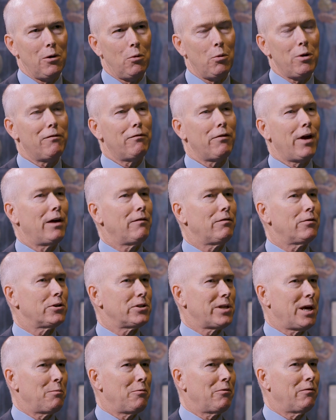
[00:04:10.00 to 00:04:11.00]
We found, for
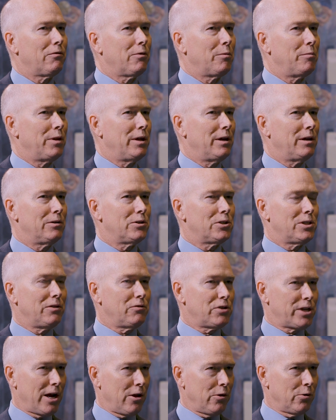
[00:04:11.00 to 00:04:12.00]
example, from the
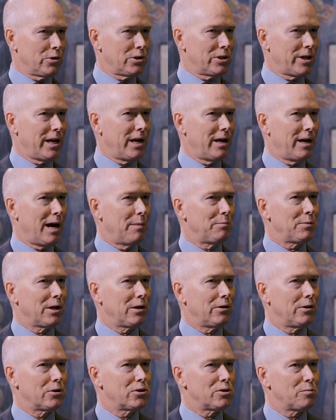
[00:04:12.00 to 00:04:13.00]
Steve Schallhorn's data in
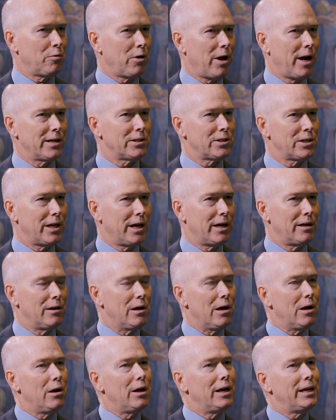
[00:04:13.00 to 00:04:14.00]
Optical Express that,
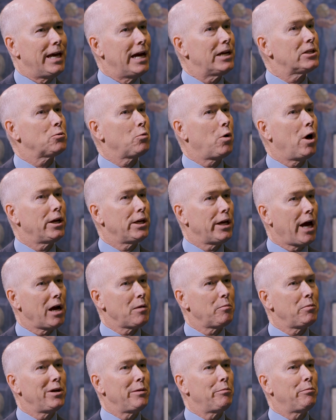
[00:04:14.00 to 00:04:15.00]
yes, while
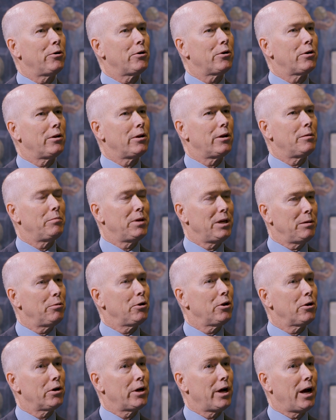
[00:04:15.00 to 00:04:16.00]
young people,
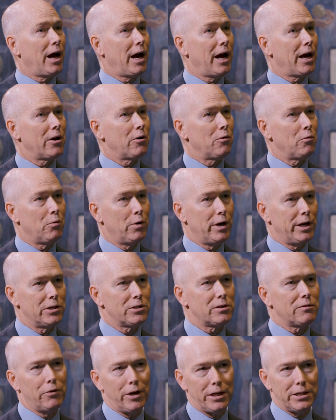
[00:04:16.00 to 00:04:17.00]
people are at a higher
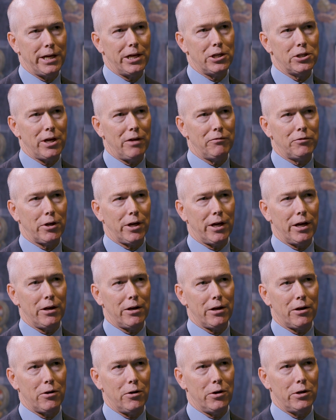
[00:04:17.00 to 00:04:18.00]
risk for ectasia after
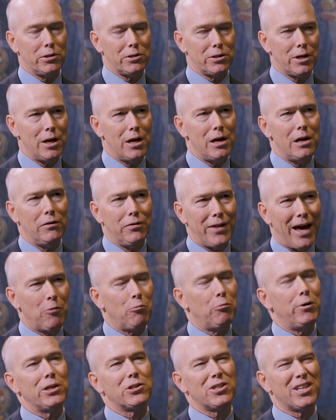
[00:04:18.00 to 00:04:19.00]
keratoconus, that
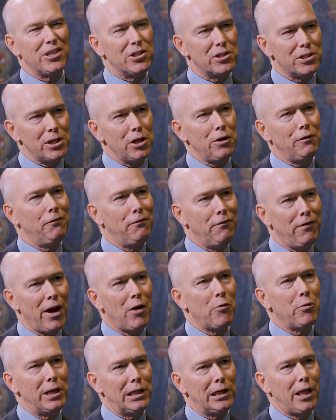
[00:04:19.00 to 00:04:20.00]
risk is still
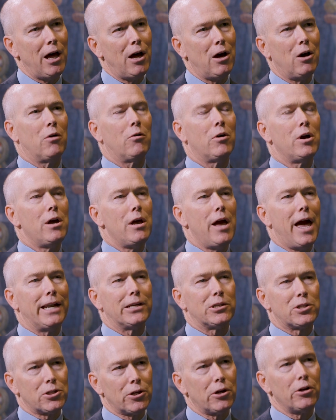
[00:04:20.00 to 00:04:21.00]
very low,
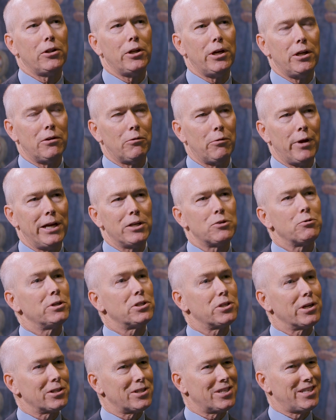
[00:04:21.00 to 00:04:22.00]
and it's certainly in the range where
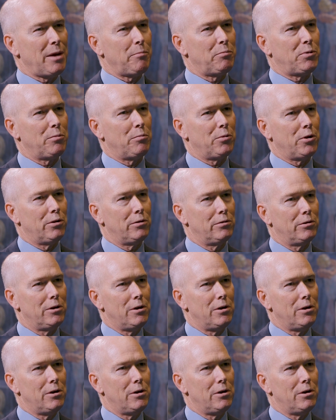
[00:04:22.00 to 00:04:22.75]
it's acceptable,